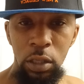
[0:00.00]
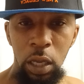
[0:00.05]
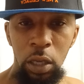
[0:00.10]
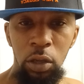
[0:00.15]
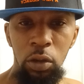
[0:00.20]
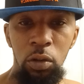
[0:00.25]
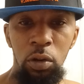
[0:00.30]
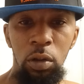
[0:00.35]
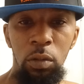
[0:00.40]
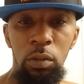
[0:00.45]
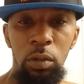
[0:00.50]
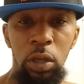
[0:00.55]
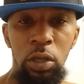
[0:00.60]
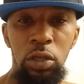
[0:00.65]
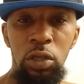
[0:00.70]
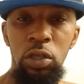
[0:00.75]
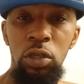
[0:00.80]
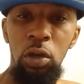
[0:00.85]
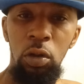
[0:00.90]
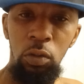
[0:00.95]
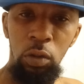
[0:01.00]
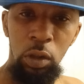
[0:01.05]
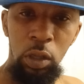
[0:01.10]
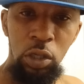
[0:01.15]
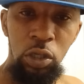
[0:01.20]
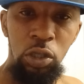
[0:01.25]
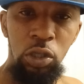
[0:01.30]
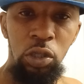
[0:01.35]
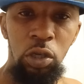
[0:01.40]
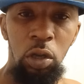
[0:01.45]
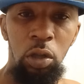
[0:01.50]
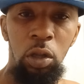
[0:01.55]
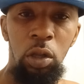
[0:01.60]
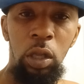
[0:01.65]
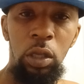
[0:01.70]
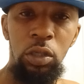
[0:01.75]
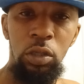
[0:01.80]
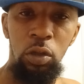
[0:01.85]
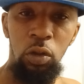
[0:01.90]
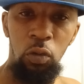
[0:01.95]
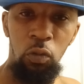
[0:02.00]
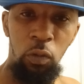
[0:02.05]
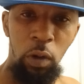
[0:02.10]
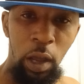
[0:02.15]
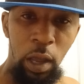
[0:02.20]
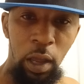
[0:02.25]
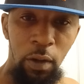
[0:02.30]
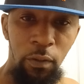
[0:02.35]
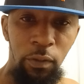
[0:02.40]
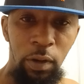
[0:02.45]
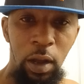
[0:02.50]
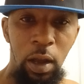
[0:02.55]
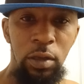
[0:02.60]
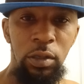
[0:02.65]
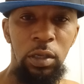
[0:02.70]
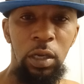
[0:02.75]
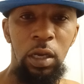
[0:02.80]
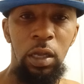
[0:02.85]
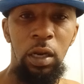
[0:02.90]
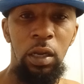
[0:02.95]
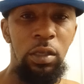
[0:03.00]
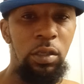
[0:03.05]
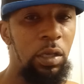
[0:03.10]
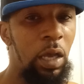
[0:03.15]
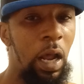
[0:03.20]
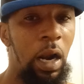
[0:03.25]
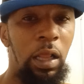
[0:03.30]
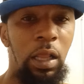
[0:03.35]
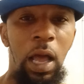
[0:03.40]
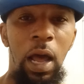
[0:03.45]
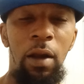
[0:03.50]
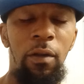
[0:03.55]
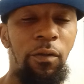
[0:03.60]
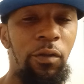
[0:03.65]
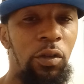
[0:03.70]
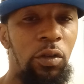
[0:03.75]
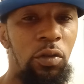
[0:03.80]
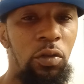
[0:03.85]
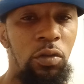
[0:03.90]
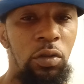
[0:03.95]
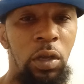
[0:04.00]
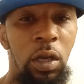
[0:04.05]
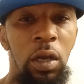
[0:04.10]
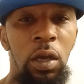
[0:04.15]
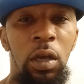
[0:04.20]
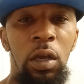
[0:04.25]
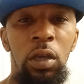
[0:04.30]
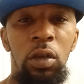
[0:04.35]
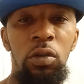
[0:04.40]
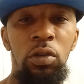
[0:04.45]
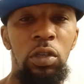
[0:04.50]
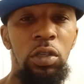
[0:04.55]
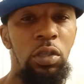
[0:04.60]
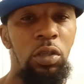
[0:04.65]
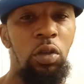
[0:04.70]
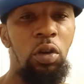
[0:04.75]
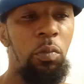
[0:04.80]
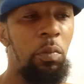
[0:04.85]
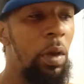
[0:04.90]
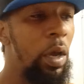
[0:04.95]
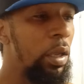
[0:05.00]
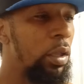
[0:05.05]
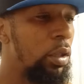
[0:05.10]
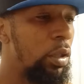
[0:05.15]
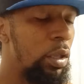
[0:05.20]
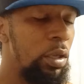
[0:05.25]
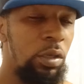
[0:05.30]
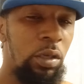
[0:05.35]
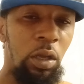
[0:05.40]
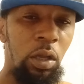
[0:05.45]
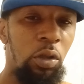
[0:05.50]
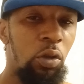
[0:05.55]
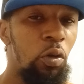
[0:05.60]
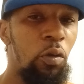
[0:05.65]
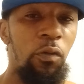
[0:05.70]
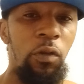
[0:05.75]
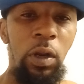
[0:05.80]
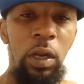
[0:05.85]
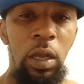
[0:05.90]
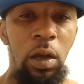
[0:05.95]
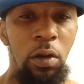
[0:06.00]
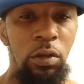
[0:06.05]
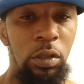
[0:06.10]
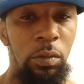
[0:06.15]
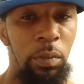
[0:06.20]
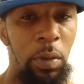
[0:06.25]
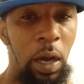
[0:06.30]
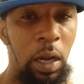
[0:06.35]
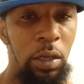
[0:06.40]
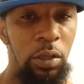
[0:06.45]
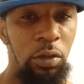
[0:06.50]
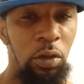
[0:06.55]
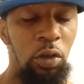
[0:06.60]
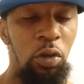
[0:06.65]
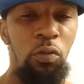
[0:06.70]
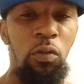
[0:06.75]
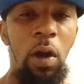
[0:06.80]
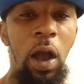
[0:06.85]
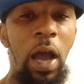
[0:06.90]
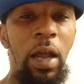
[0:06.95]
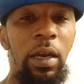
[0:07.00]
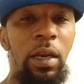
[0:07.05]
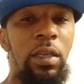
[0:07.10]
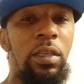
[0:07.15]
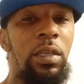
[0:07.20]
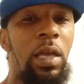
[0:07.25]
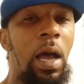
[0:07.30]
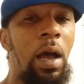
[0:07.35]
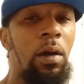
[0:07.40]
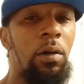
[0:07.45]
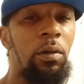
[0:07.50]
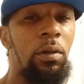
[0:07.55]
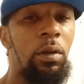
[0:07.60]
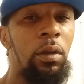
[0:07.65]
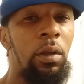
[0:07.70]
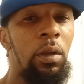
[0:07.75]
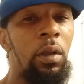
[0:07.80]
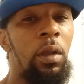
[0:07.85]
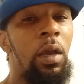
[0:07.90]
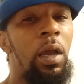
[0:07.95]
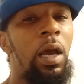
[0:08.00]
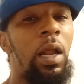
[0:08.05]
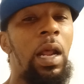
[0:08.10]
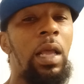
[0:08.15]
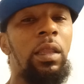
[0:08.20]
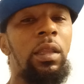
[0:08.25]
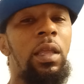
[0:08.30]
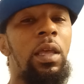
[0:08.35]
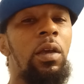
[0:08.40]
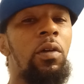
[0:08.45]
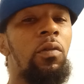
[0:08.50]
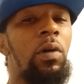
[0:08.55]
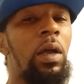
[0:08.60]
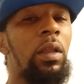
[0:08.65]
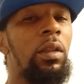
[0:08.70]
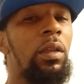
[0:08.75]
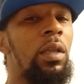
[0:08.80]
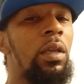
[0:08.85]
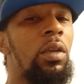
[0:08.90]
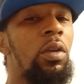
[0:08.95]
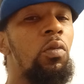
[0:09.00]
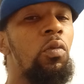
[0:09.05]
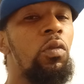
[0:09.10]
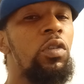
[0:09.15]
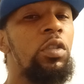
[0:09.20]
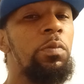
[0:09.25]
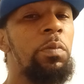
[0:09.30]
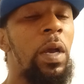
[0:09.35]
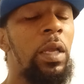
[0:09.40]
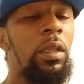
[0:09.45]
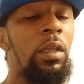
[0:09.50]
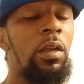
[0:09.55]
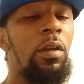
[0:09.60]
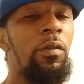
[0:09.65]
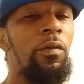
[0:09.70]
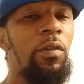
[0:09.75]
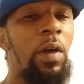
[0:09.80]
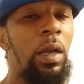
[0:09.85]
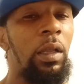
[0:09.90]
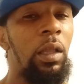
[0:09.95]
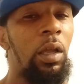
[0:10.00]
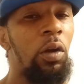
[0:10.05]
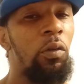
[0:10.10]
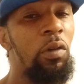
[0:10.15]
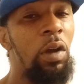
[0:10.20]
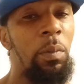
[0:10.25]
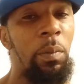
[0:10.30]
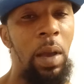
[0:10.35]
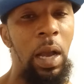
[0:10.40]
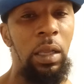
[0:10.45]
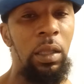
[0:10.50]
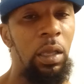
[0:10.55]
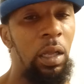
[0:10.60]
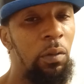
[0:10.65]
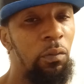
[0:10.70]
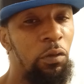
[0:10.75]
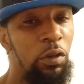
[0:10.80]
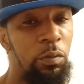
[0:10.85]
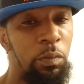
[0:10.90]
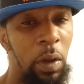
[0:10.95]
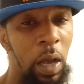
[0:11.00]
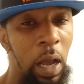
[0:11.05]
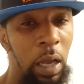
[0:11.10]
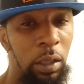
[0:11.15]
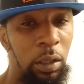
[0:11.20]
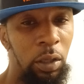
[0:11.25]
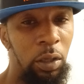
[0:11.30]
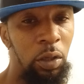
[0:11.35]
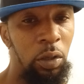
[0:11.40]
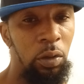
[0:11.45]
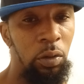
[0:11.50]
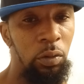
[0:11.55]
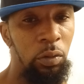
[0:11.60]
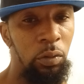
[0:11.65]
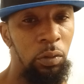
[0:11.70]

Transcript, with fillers: Like you didn't. This is your this is your next little wave. Now it's, it's got a lot of views. You just you done made uh, two videos about it, so you riding this out. And I think I think you respected the fact that Crip Mac didn't respond to you.